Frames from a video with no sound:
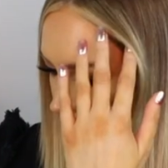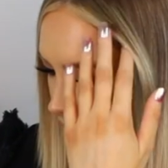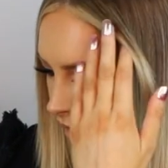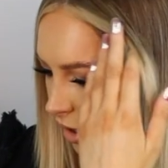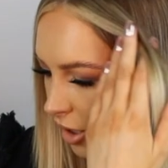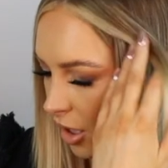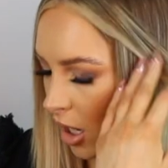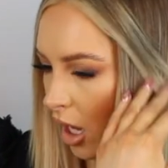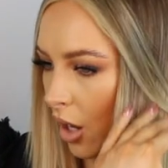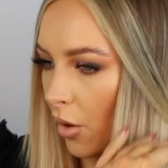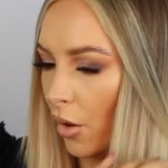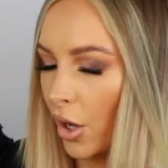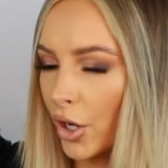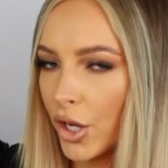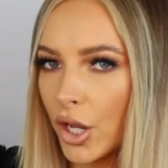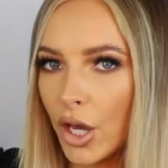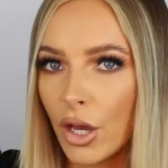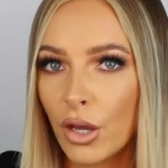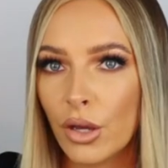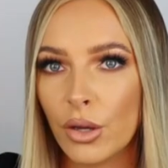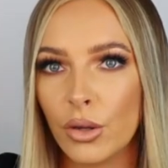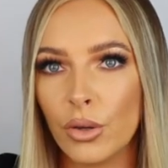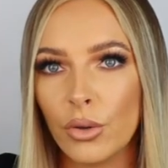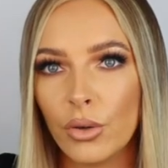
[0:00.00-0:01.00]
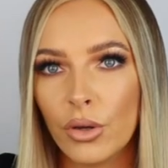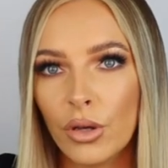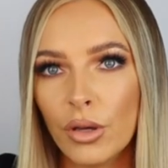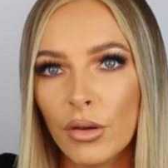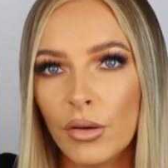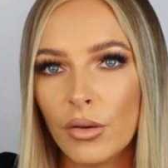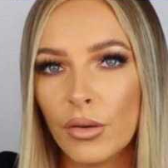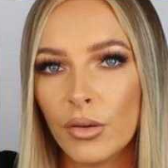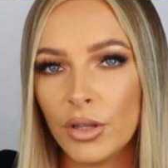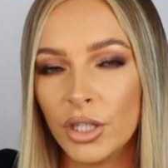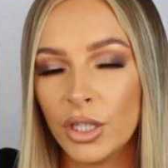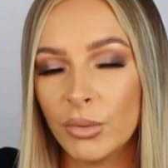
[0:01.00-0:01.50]
you know, I know
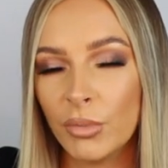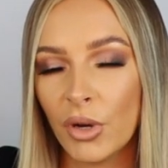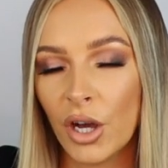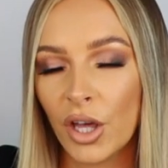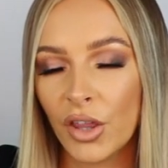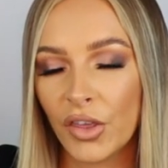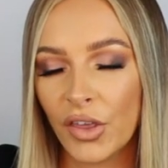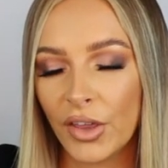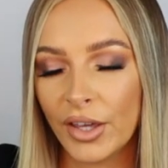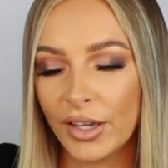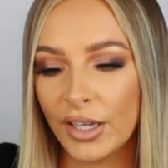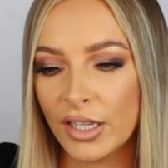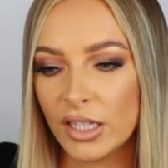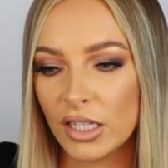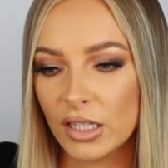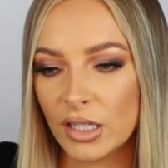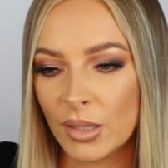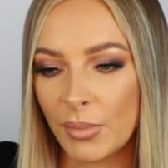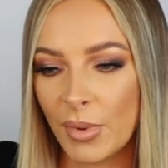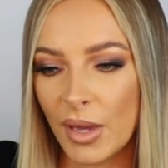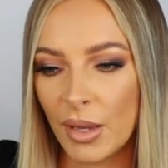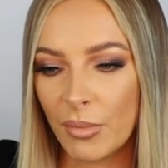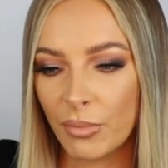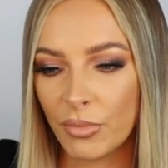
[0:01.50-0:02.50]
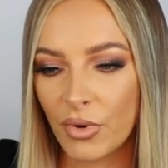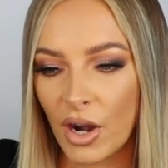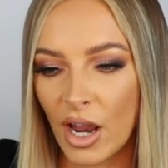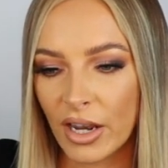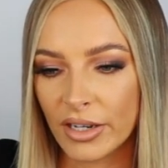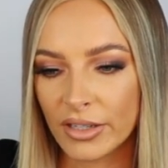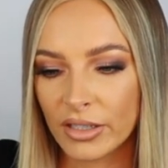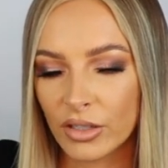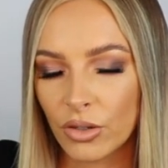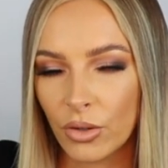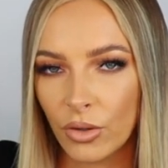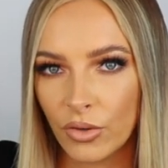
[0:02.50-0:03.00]
you might think it's a bit
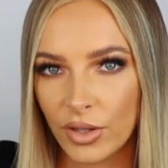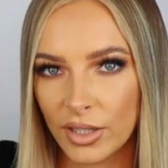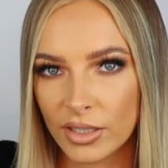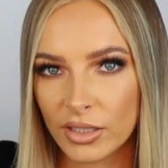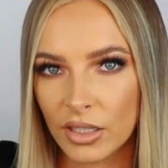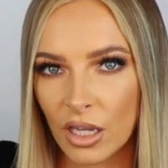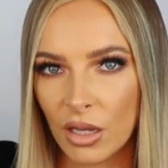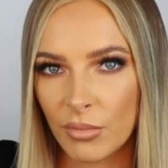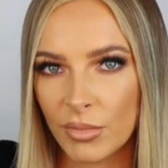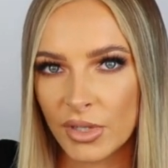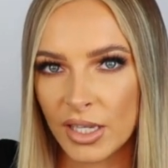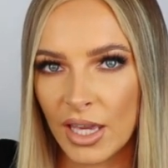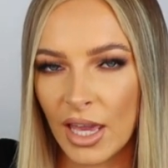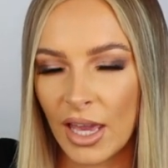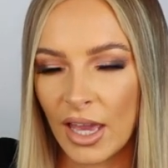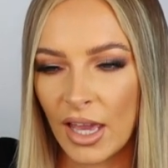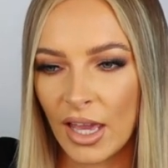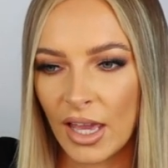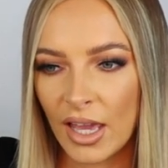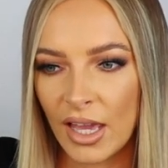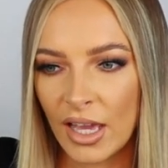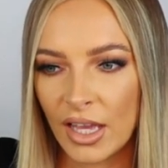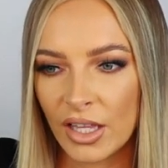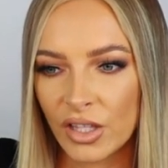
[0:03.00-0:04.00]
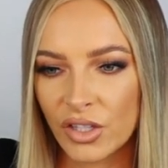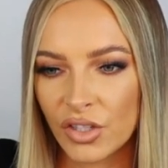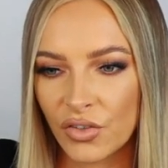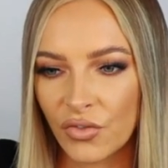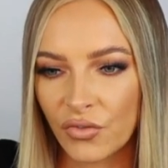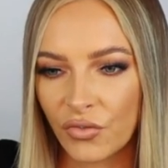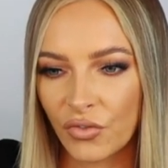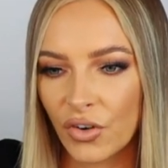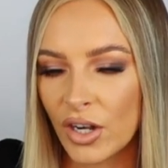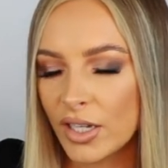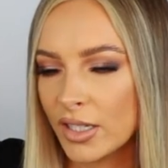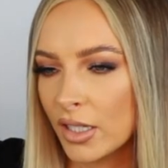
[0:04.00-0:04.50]
impractical this time of year. It's
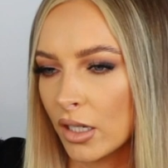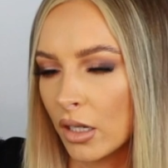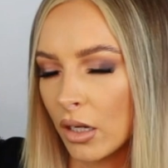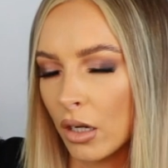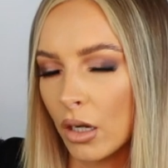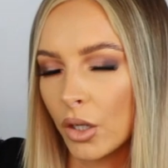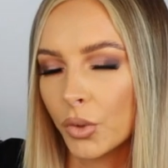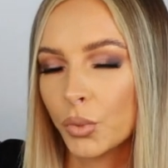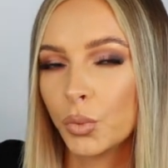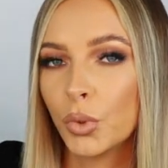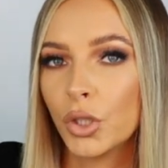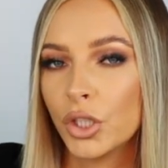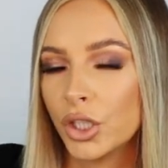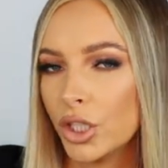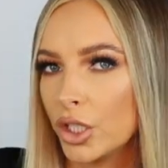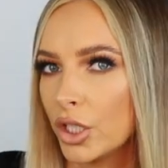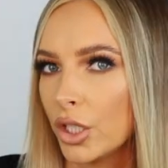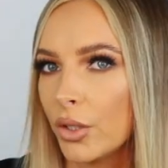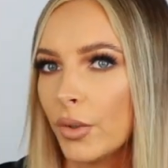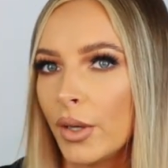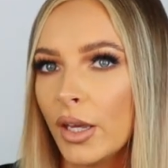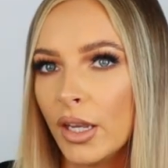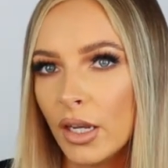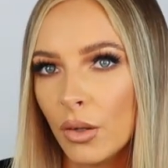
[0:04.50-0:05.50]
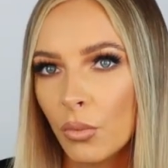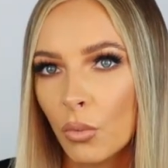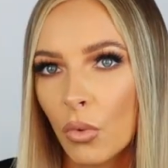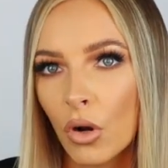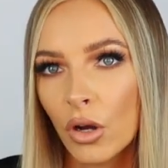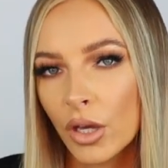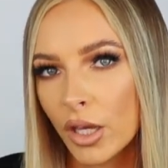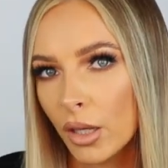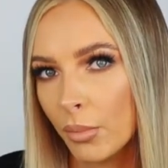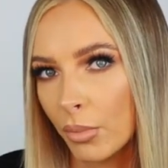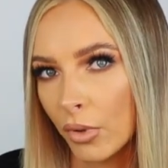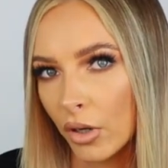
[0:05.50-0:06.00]
freezing cold. What are you doing? Why
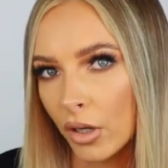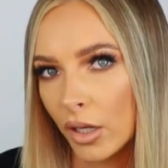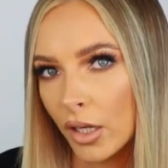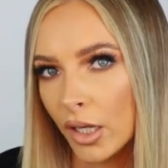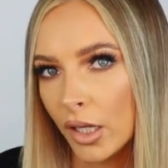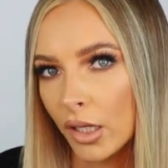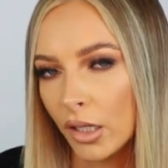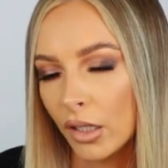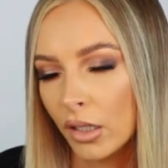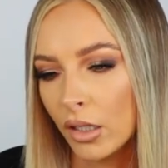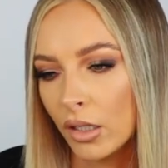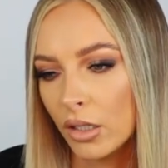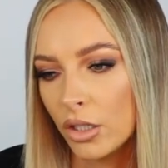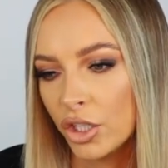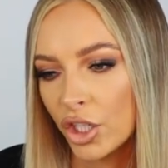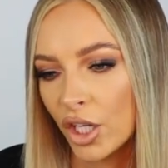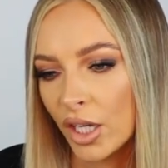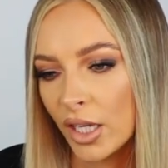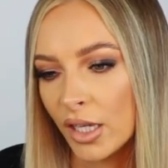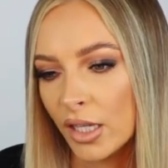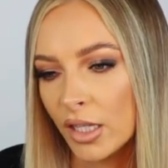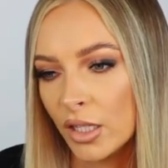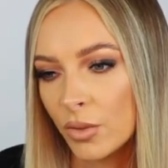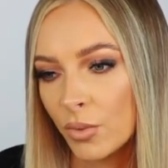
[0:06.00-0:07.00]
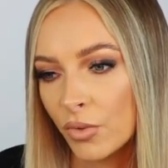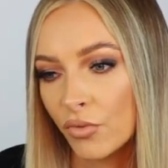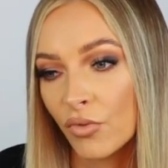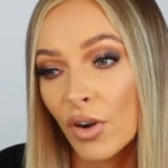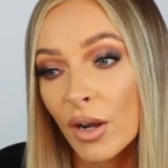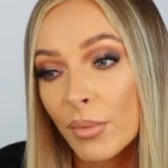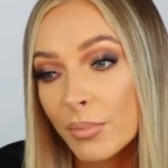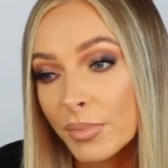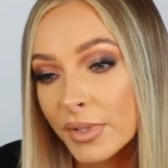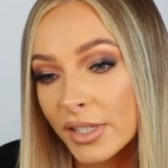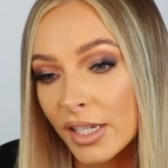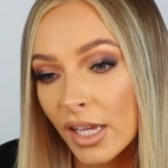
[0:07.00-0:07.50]
are you buying jeans with
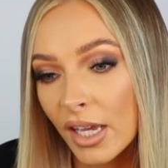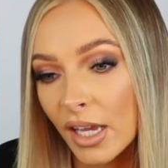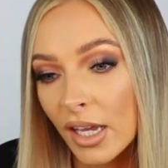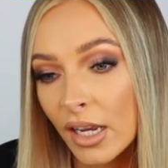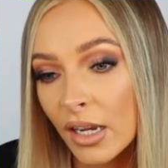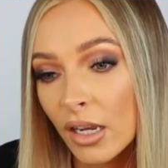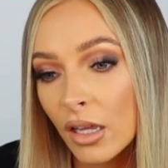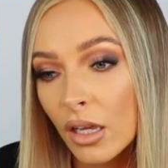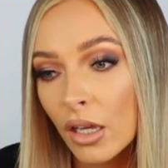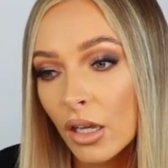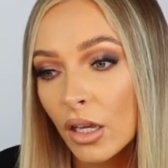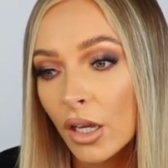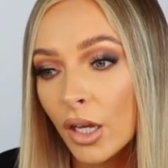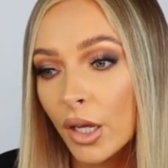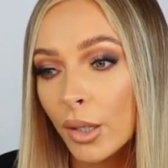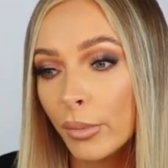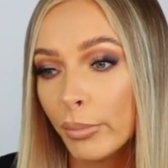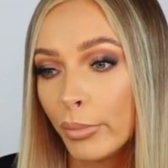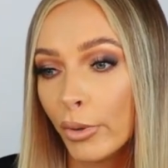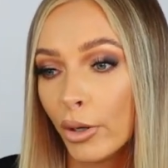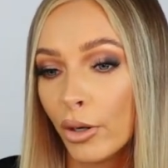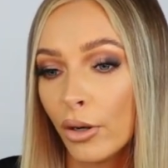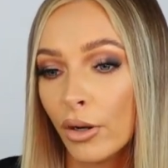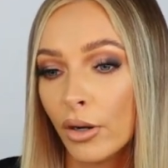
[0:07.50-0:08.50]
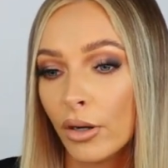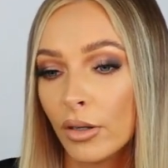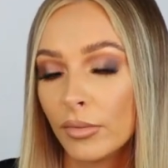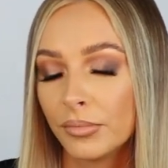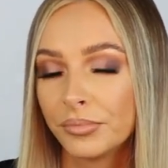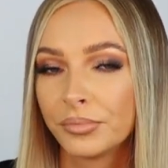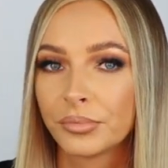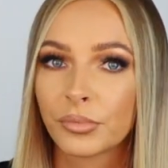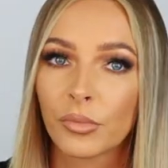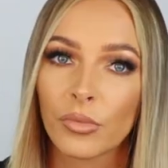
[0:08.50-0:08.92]
rips in? But